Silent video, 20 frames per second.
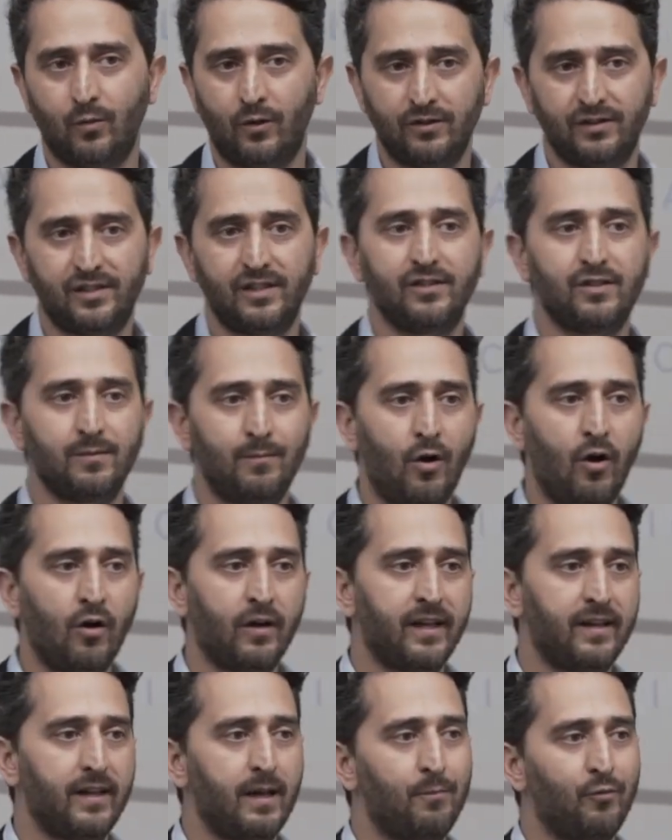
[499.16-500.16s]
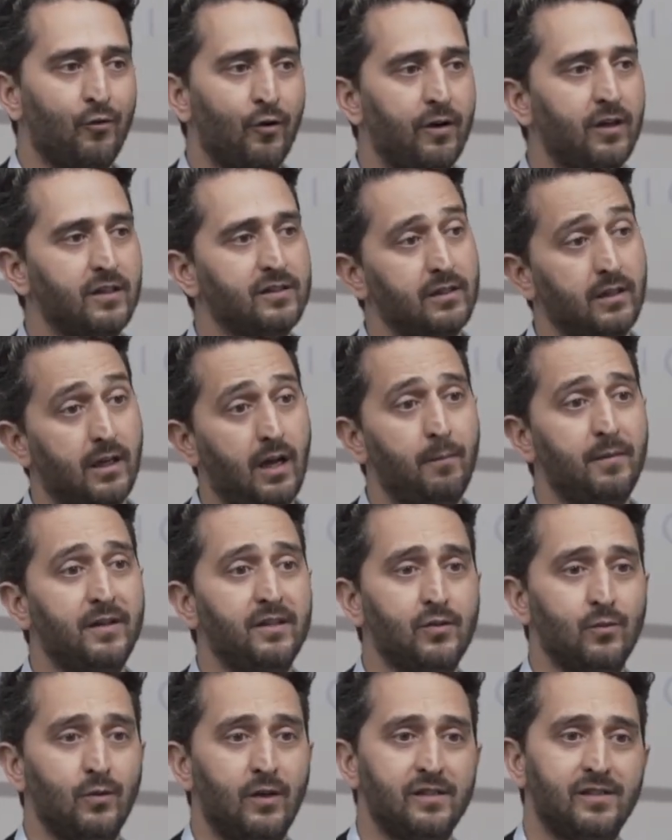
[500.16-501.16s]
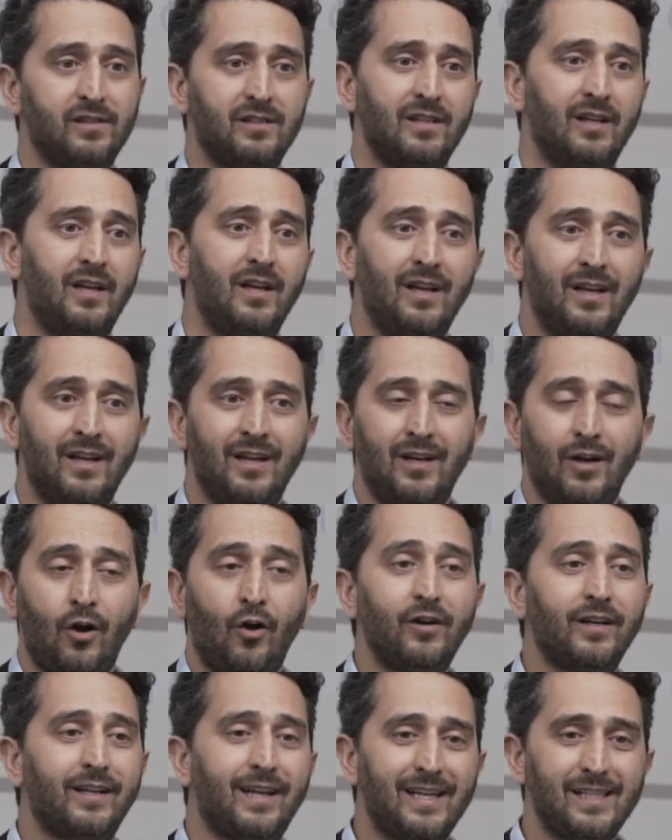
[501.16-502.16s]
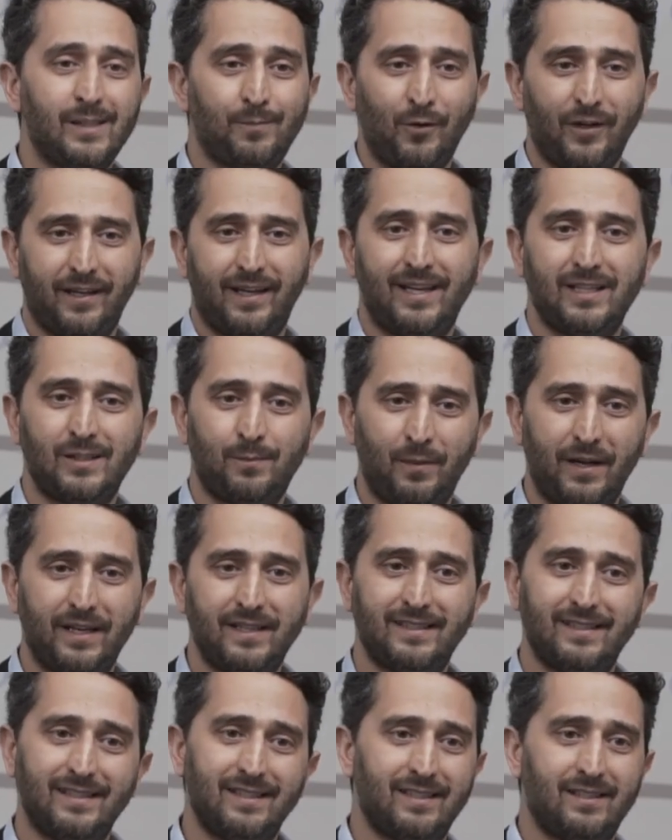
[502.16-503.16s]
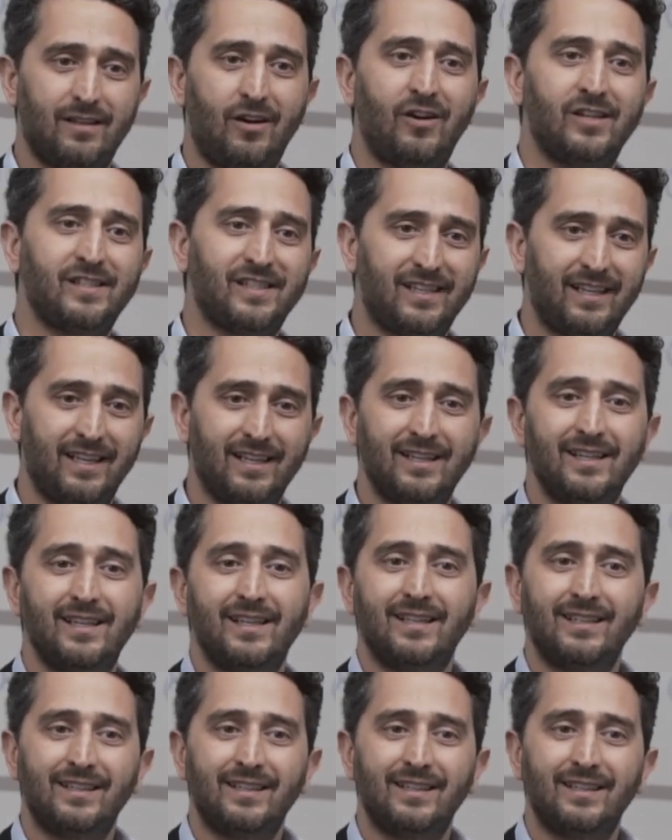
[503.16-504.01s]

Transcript: wanting to market their products and coming to us on a case-by-case basis asking,